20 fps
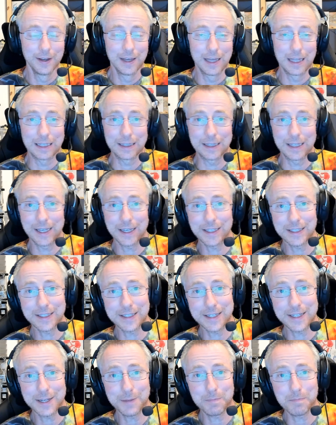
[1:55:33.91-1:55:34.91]

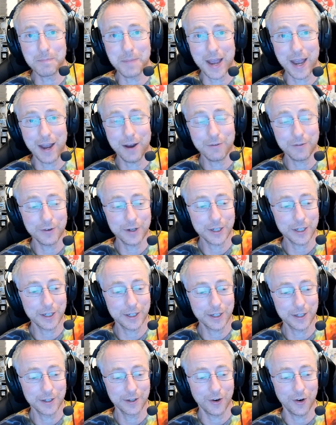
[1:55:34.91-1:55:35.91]
legacy maverick
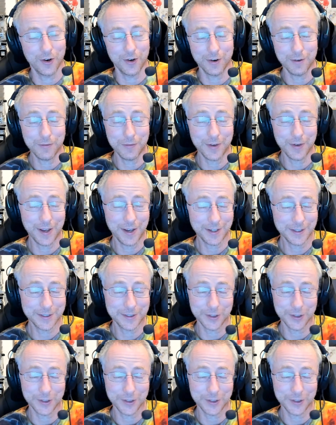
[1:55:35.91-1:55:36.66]
artifacts.